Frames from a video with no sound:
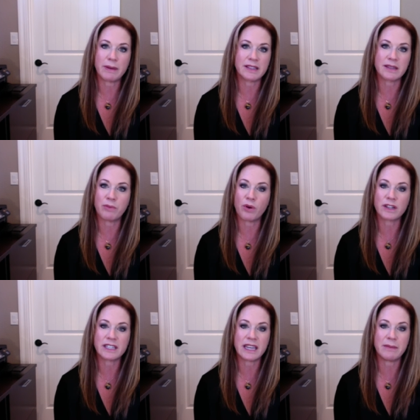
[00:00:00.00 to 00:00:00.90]
and
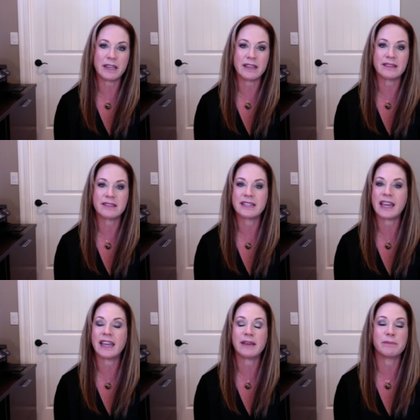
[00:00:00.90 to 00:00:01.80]
support team is
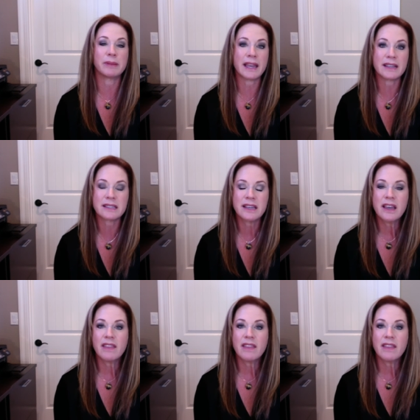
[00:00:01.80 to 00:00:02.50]
staying in place.